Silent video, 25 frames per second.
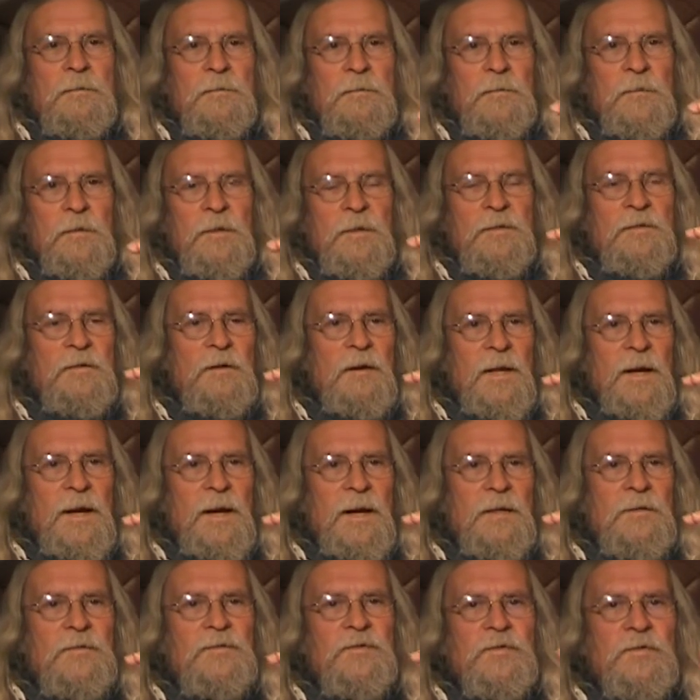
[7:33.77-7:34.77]
with
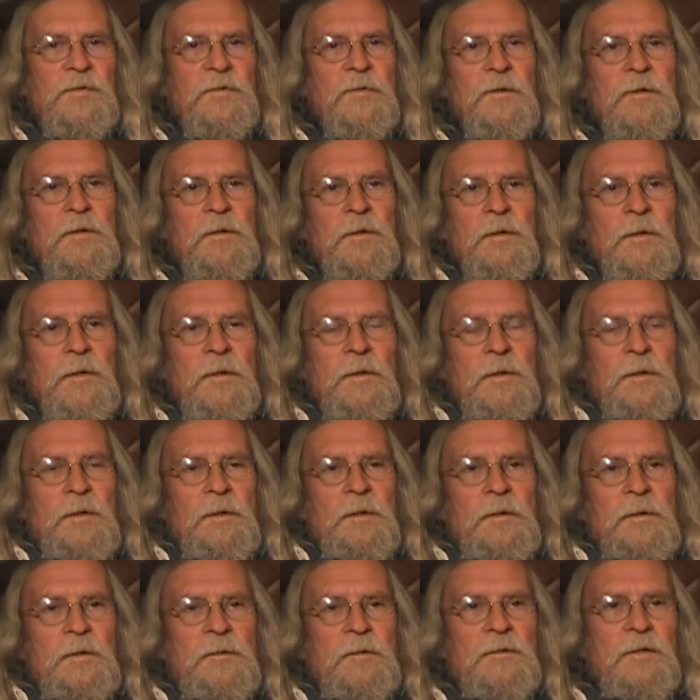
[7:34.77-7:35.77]
less,
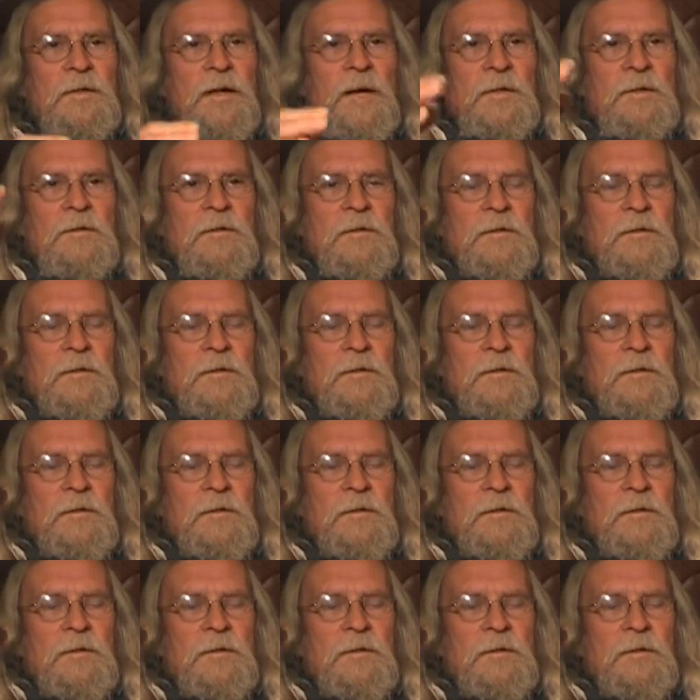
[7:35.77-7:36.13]
that the